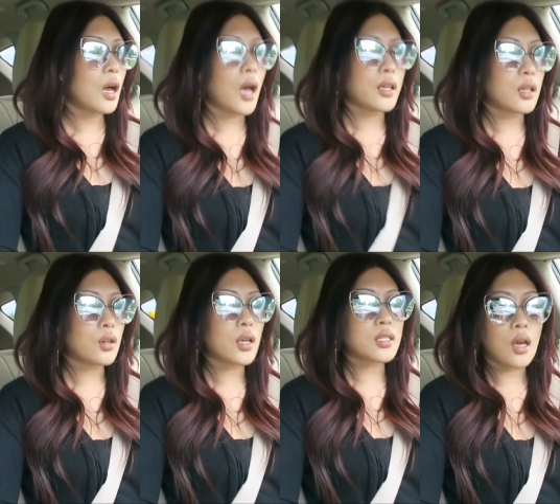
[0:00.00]
I
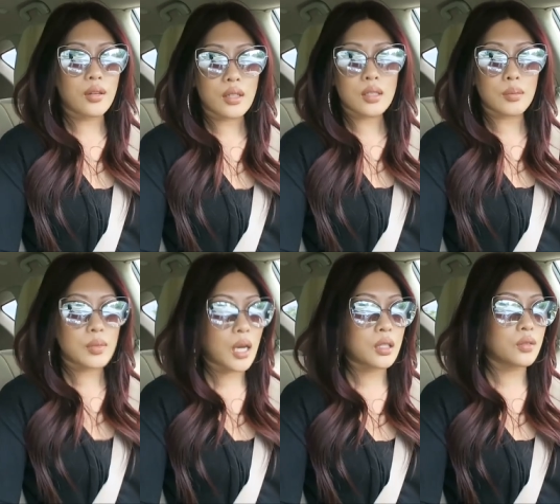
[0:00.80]
know I sound like
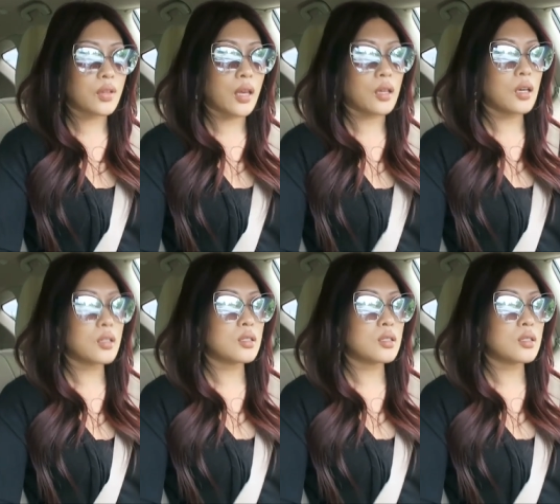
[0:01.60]
some kind of like